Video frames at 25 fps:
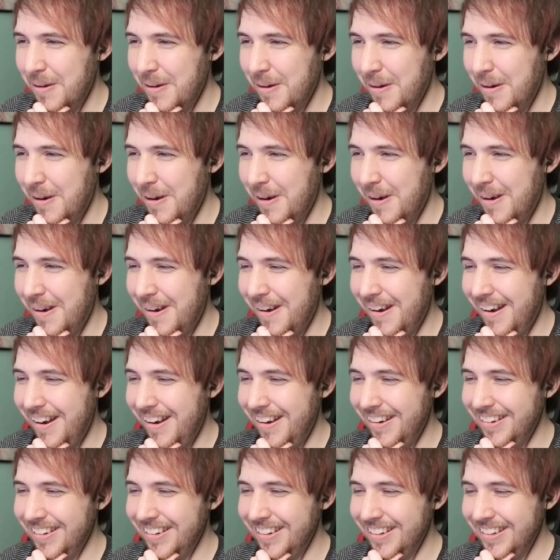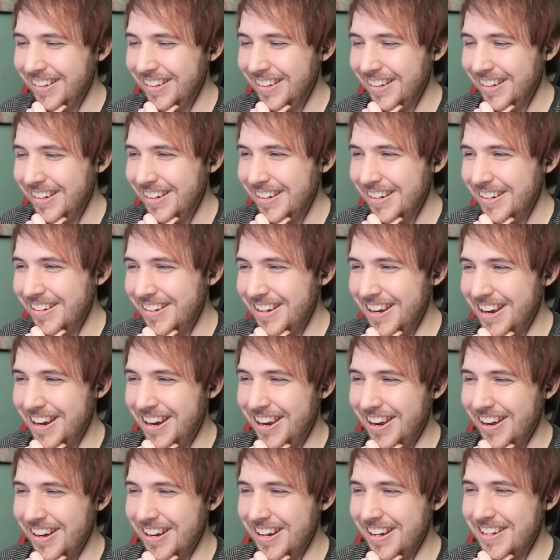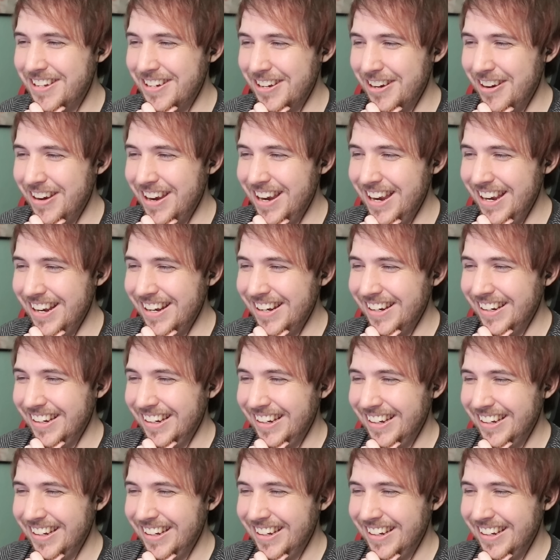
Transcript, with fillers: Oh, they're gonna do it?